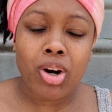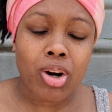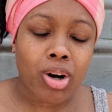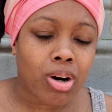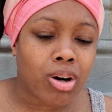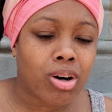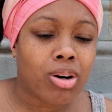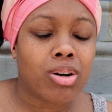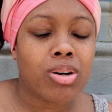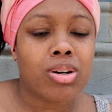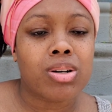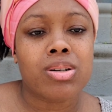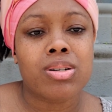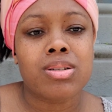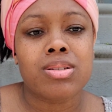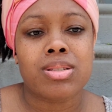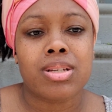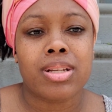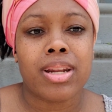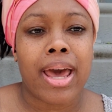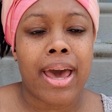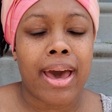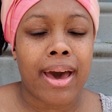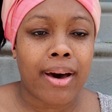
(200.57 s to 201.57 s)
That's all.
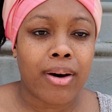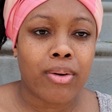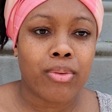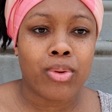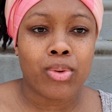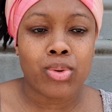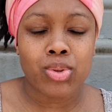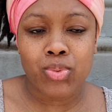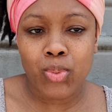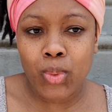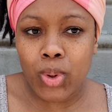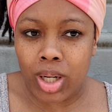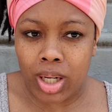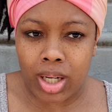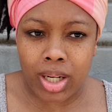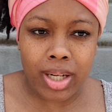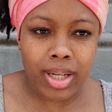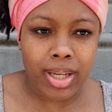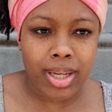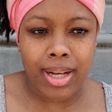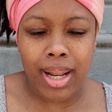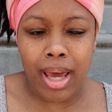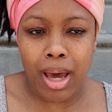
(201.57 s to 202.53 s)
All right, back to my hair.